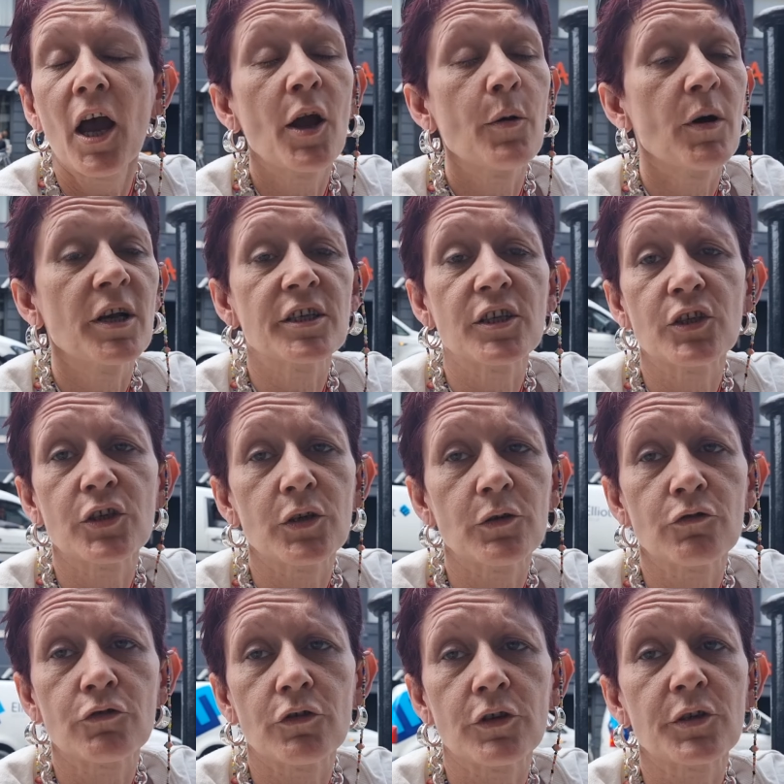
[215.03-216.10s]
I wasn't
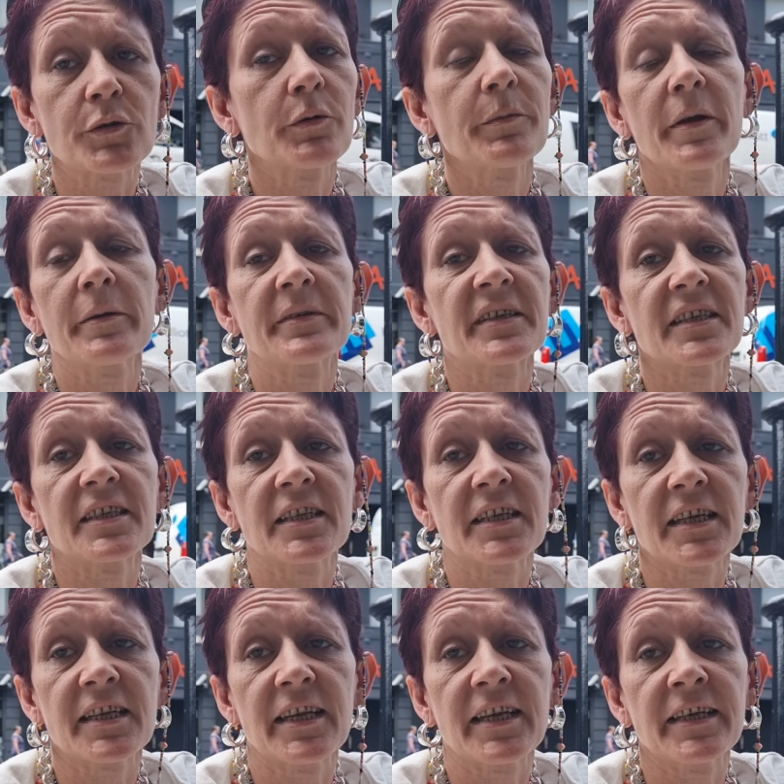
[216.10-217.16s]
doing drugs with I was still
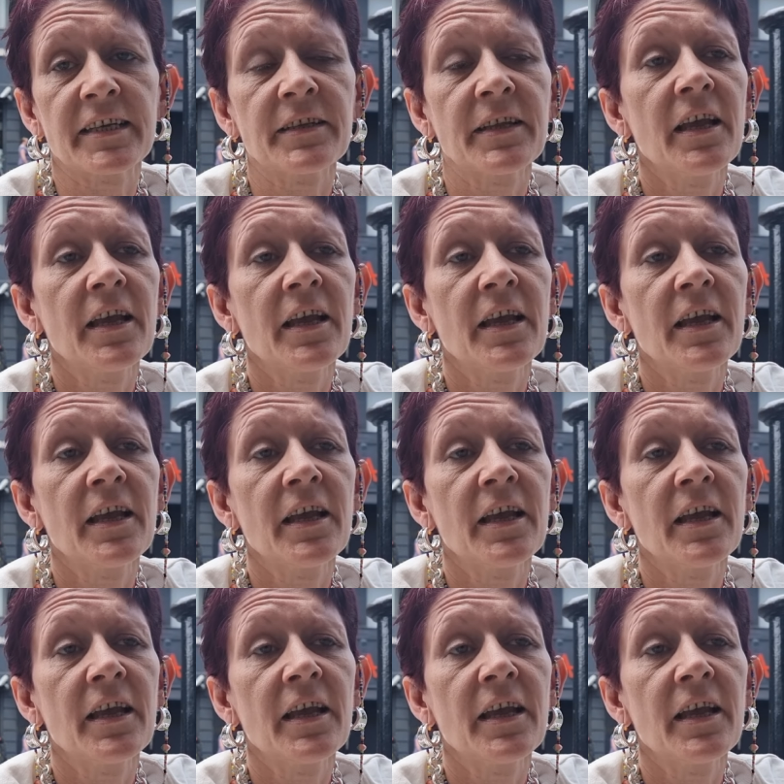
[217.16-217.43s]
clean.